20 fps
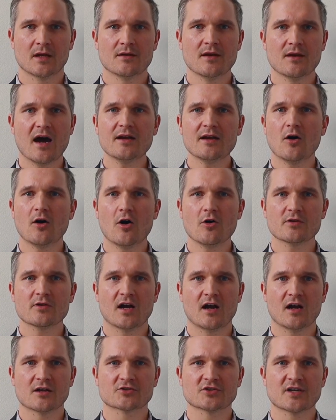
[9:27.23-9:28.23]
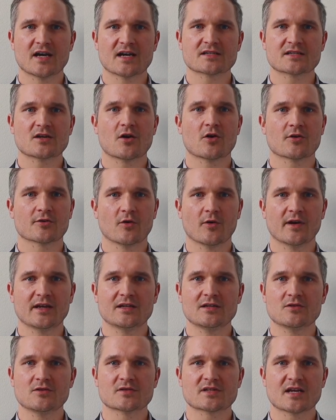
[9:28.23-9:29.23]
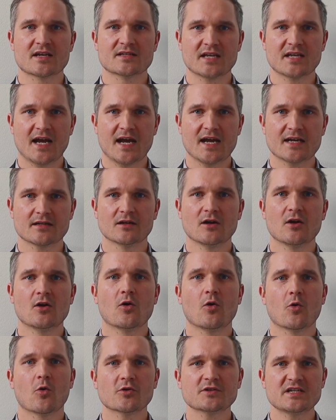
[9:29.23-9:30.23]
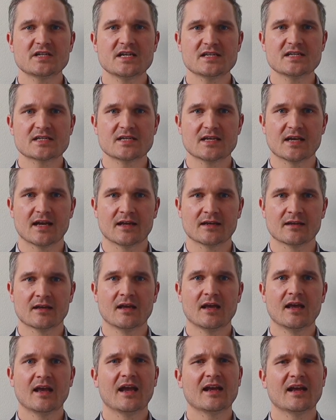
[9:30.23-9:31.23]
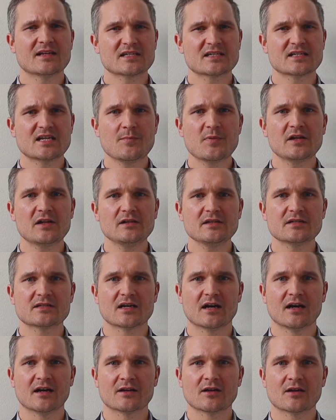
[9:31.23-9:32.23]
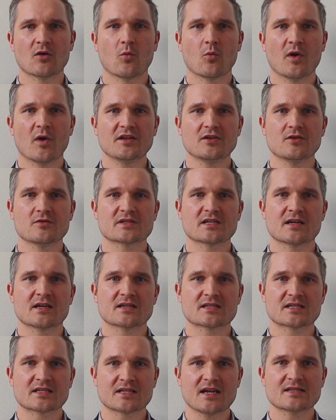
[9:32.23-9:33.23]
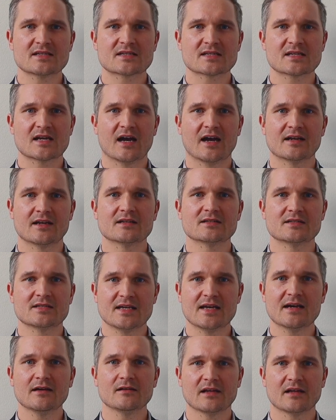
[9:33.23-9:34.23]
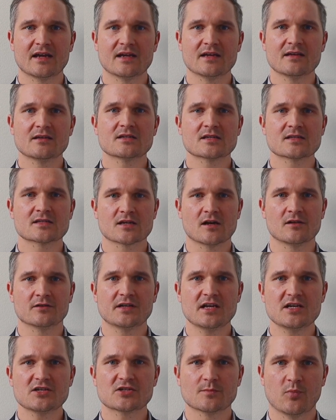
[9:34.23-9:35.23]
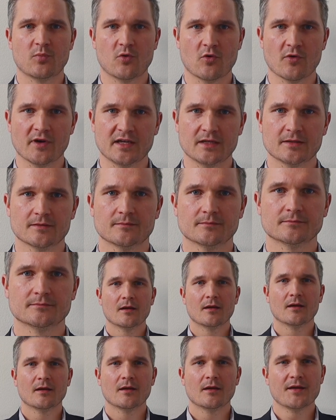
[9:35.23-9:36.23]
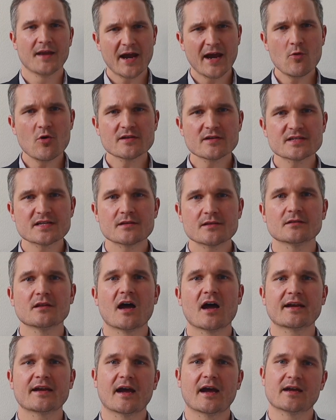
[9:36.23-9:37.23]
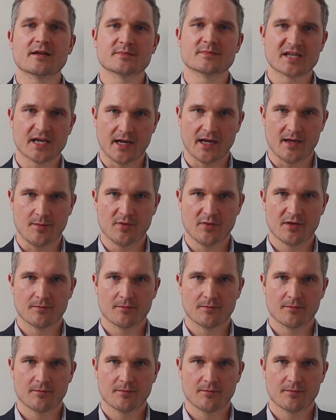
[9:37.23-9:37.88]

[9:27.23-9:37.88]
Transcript: Not all contracts are going to use a TAC or TCN, and is typically done when using a stateside DLA consolidation point. Now on to the Line Item tab.